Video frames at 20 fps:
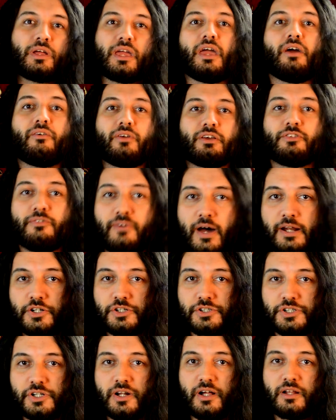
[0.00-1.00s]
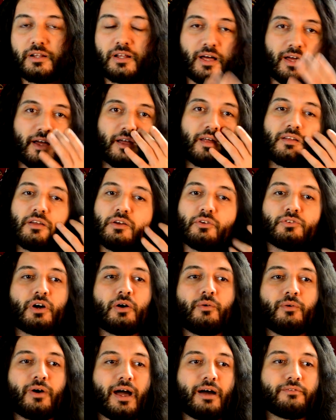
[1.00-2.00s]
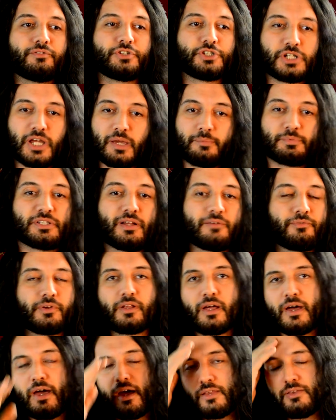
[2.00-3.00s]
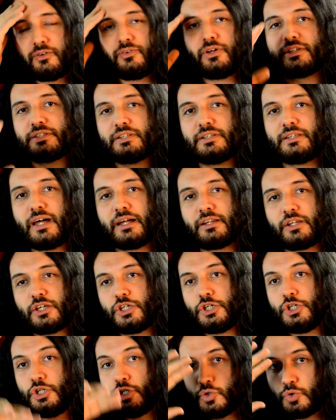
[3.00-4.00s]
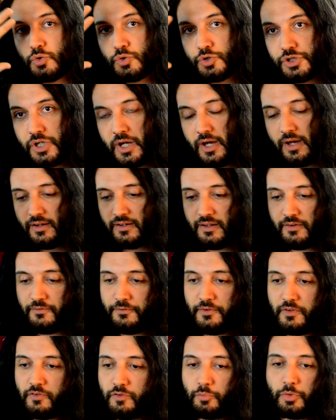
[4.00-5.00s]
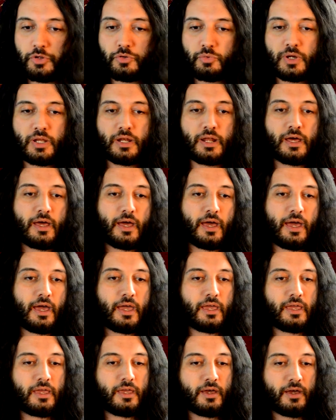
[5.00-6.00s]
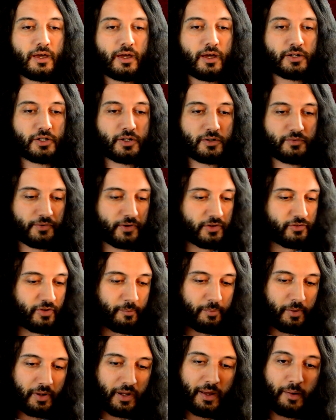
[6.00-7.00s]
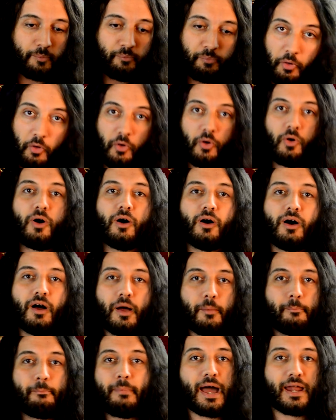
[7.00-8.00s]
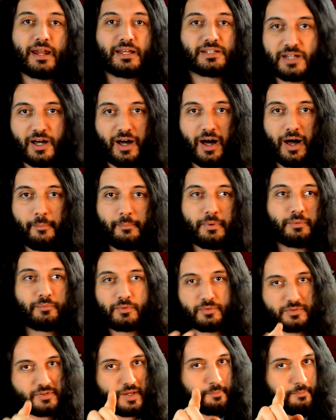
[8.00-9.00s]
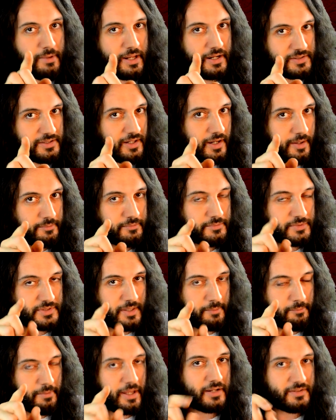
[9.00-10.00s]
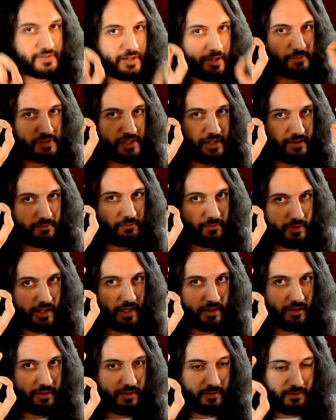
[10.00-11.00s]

gear is functional. You don't have cheap stuff. There isn't that huge difference between a, for example, a poor man-at-arm. Some men-at-arms had like